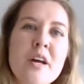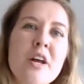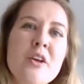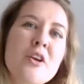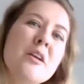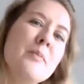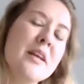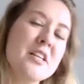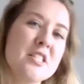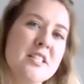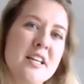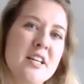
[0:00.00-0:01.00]
You can
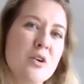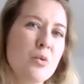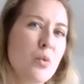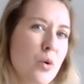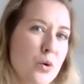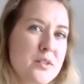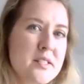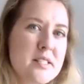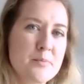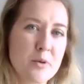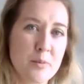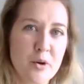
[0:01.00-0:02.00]
mention any awards,
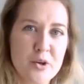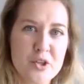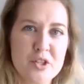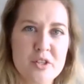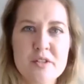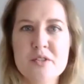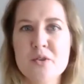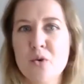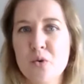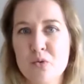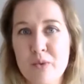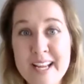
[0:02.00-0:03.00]
promotions,
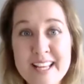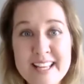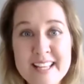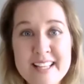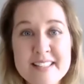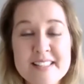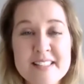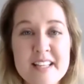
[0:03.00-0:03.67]
or rankings.